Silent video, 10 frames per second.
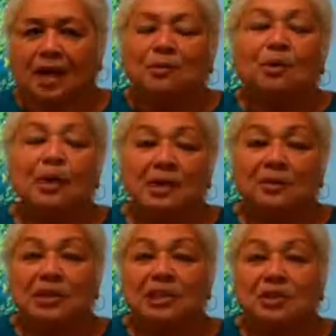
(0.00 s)
But what I
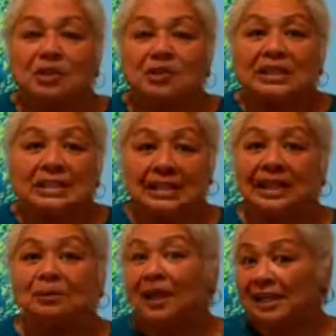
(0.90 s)
want to do
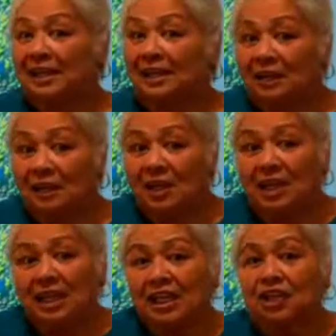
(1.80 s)
today, right now,
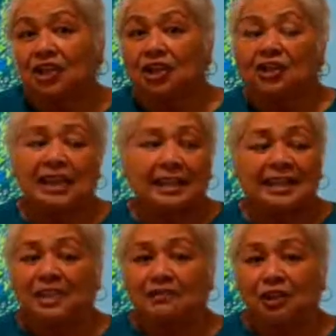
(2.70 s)
is share that
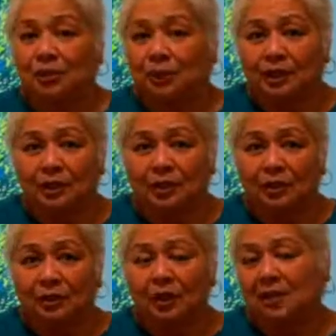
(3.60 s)
activity with
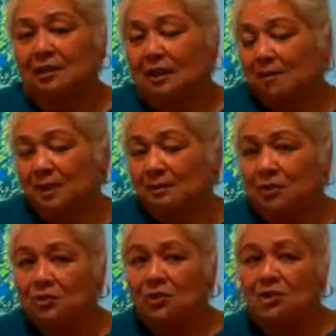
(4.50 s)
you, and uh, maybe
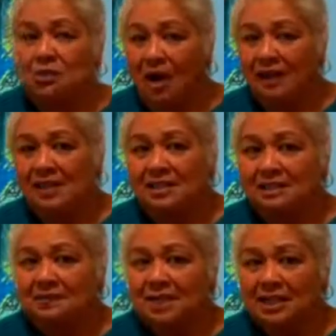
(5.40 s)
you could try it
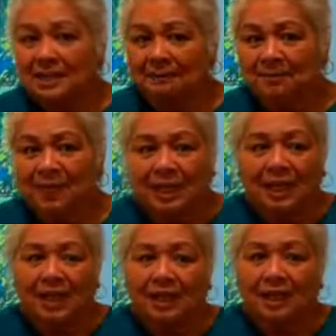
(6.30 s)
sometime.
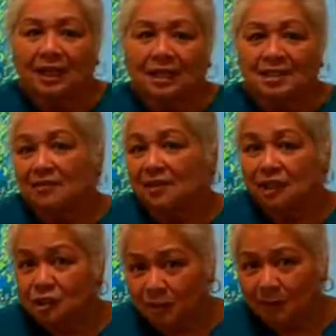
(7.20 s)
Uh, it's very
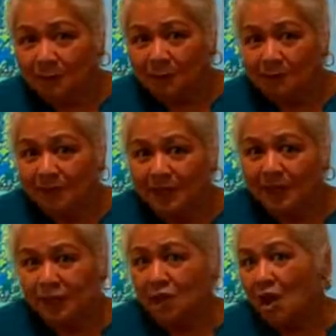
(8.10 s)
enjoyable.
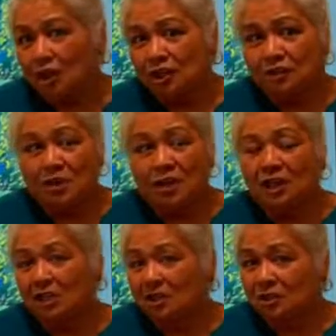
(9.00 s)
You're not going to draw
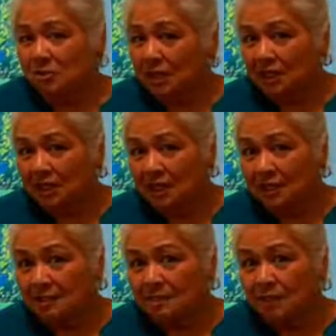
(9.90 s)
a thing that's
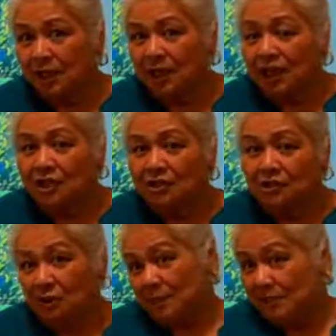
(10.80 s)
recognizable, so
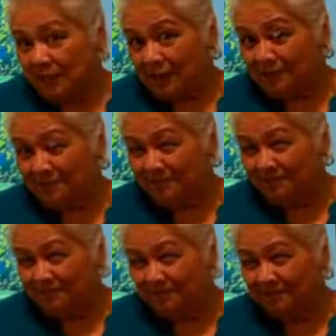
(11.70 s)
don't be scared.
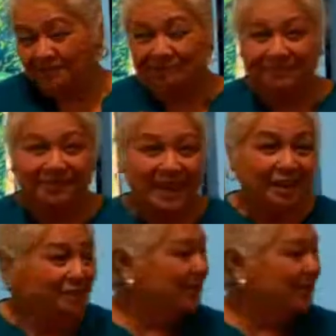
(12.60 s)
Yeah.